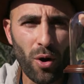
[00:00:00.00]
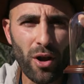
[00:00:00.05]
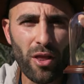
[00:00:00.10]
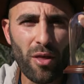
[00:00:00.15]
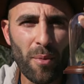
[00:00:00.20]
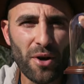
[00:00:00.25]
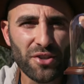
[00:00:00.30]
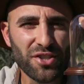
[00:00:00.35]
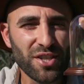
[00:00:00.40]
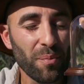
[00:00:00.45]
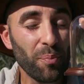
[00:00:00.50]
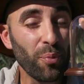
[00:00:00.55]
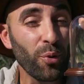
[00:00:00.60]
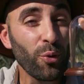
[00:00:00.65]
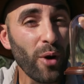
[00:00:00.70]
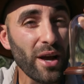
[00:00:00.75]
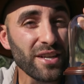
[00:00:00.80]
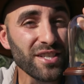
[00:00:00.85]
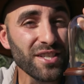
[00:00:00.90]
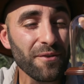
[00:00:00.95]
one of the most
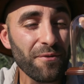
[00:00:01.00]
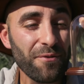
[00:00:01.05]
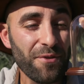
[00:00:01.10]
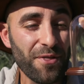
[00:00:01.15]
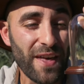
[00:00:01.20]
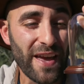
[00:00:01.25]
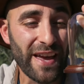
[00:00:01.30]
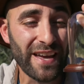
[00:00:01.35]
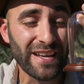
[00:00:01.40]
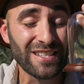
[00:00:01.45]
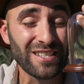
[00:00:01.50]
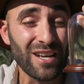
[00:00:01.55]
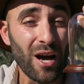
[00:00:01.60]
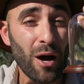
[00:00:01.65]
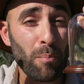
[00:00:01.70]
impressive things